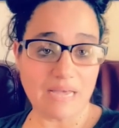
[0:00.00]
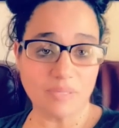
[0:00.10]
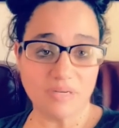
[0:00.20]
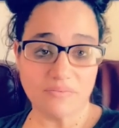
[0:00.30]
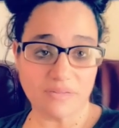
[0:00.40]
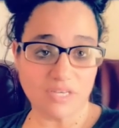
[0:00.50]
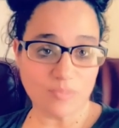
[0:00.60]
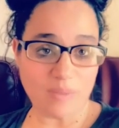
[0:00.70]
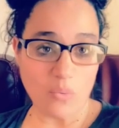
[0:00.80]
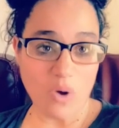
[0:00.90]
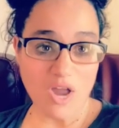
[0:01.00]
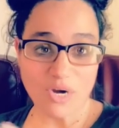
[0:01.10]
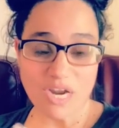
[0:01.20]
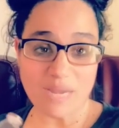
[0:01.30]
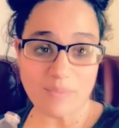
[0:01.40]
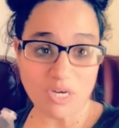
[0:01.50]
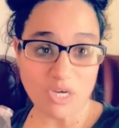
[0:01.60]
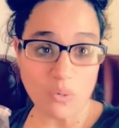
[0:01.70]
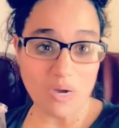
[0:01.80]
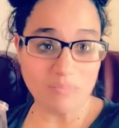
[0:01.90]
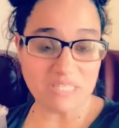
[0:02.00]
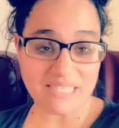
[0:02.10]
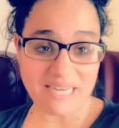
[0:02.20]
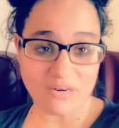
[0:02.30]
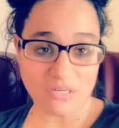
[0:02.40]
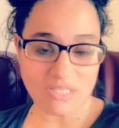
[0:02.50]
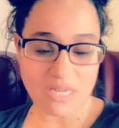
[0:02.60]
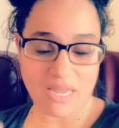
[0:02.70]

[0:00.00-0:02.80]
I'm going to finish my water and I'm going to go upstairs